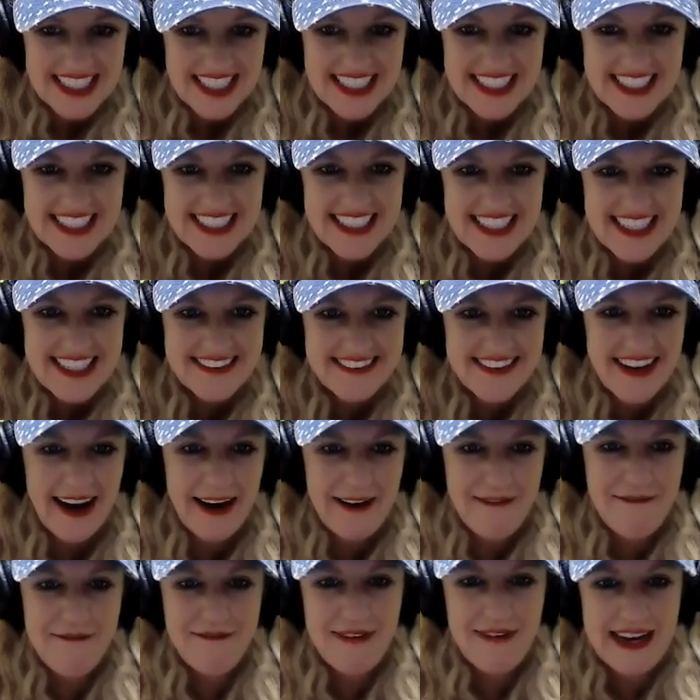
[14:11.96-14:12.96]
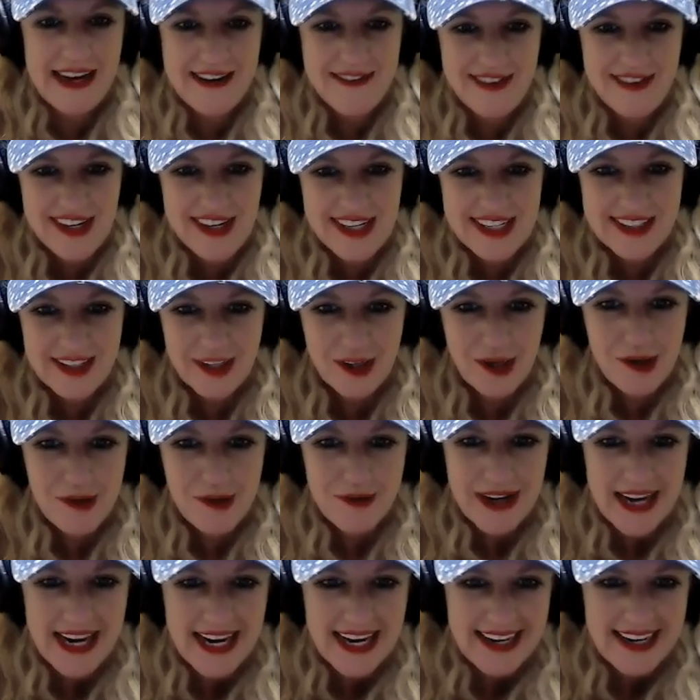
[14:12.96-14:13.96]
Like, he's high-fiving the
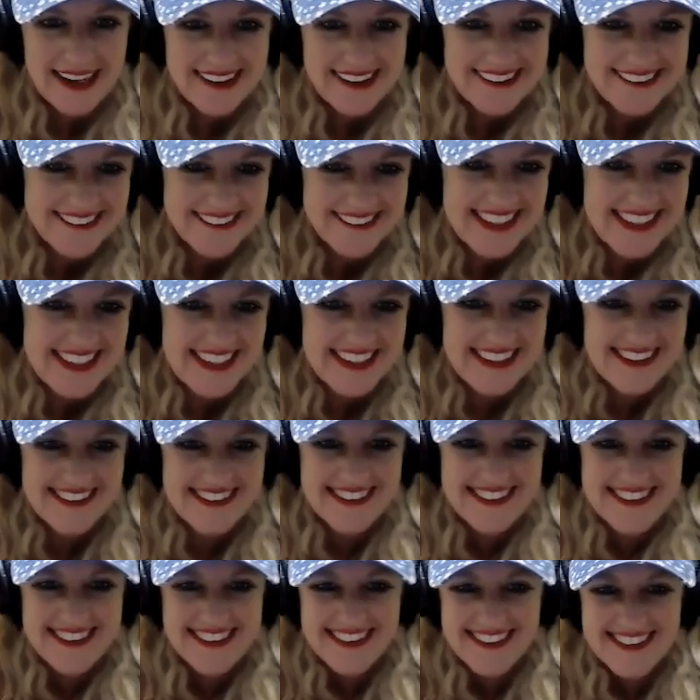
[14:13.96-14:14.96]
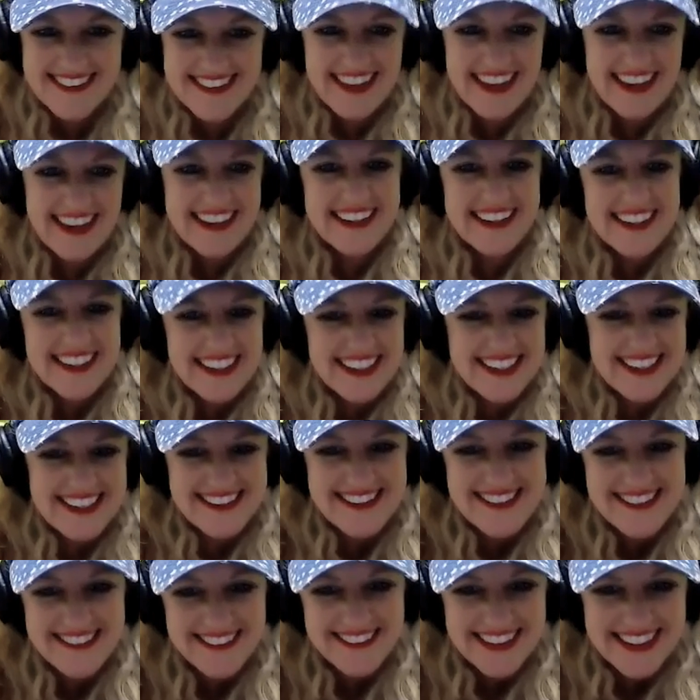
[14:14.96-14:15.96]
crowd. He's just kind of like
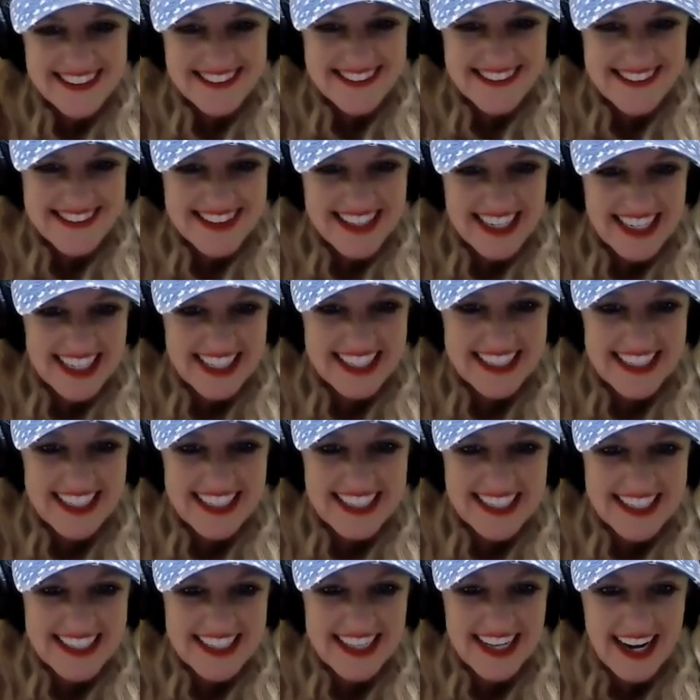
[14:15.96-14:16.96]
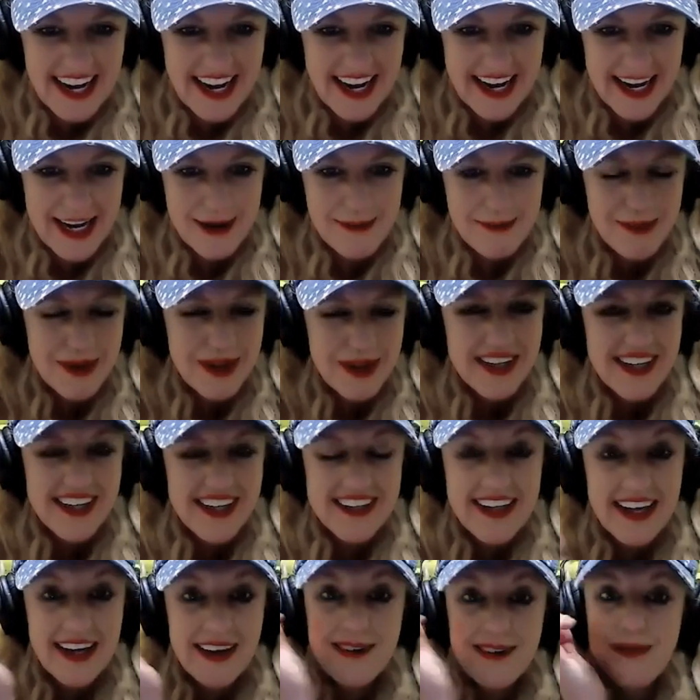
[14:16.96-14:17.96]
doing his thing, getting the hype.
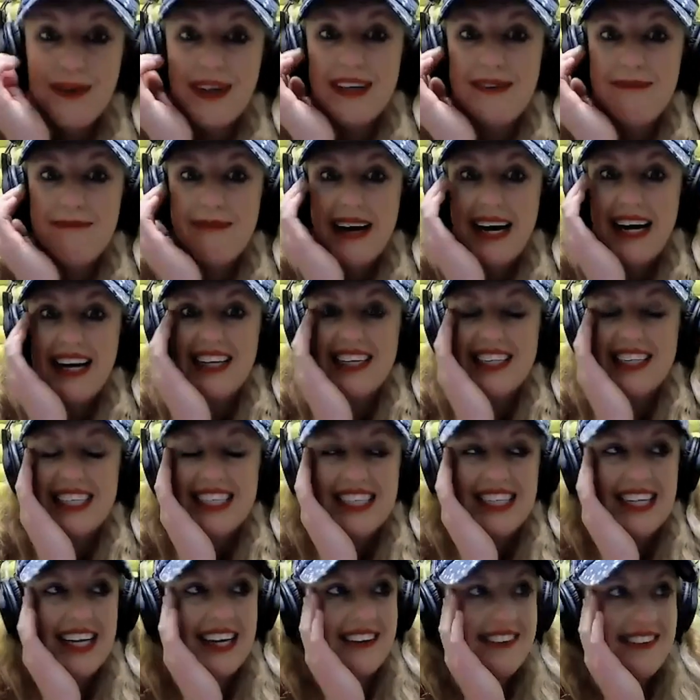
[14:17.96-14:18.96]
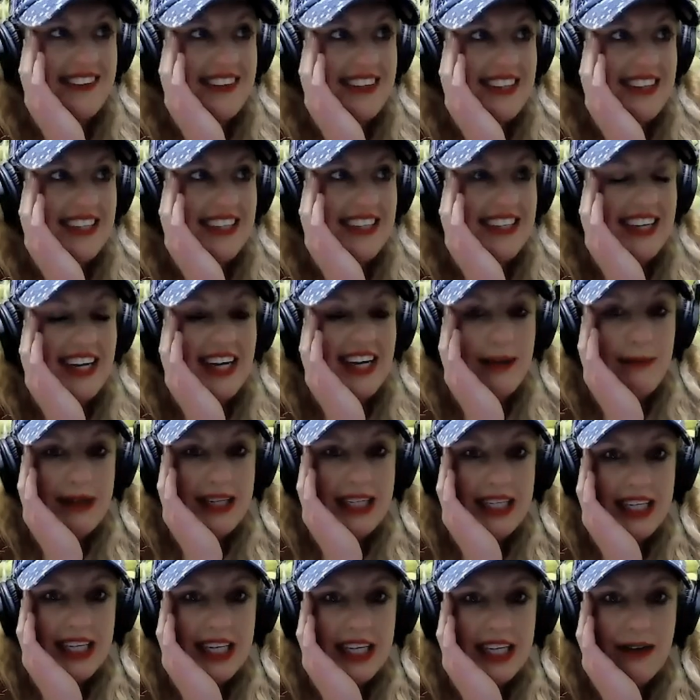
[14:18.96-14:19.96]
That one match lasted, I mean,
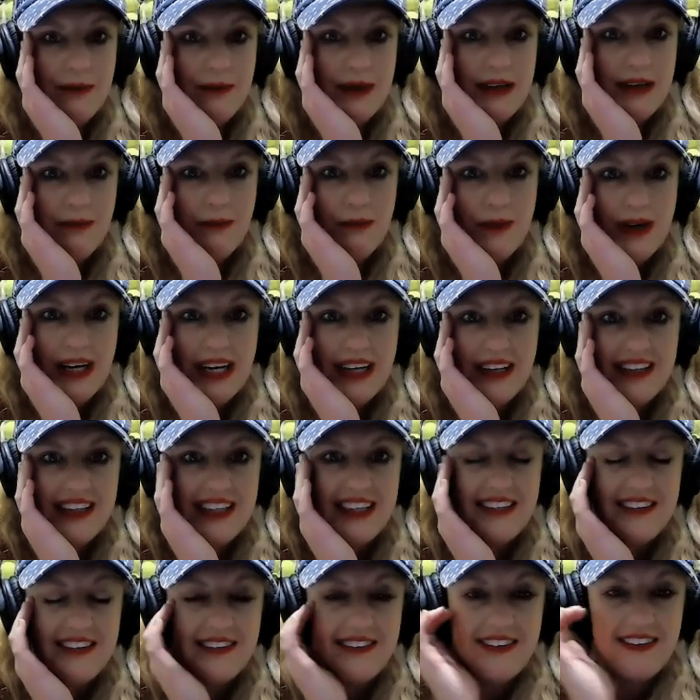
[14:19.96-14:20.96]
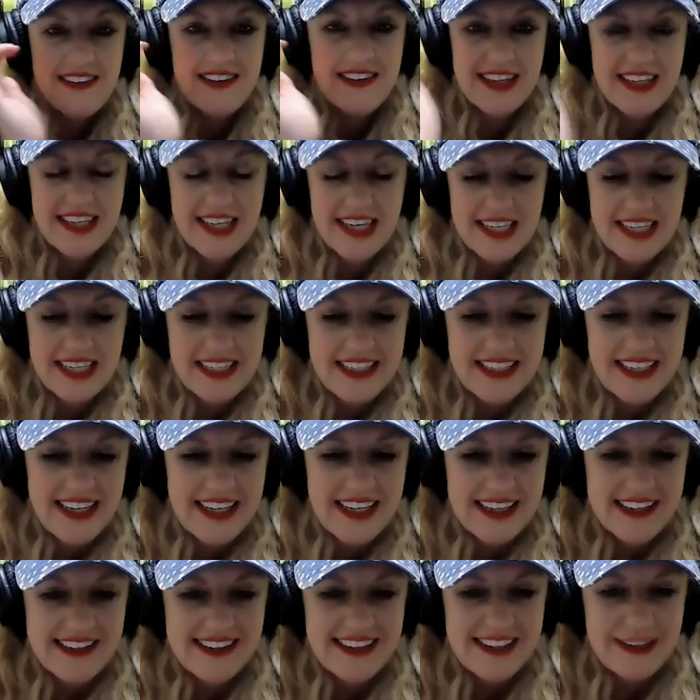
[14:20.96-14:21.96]
like it went well into the night
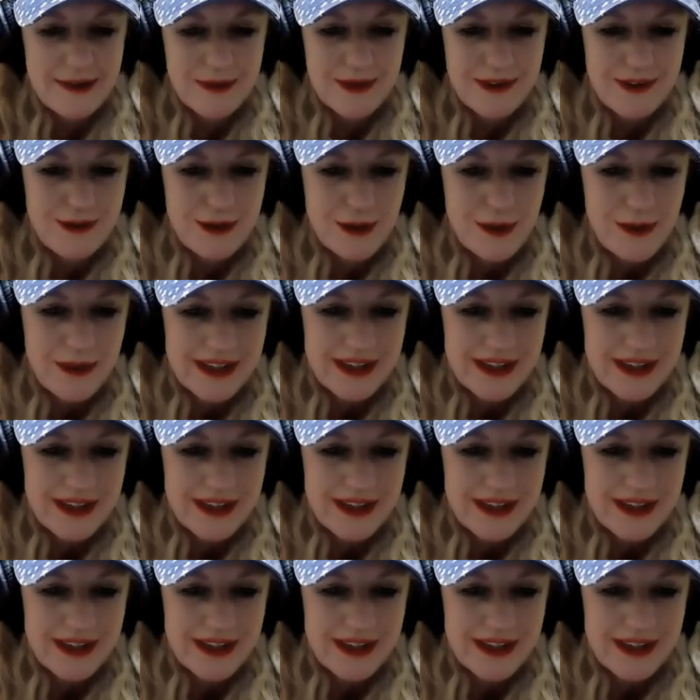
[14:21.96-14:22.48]
and it was so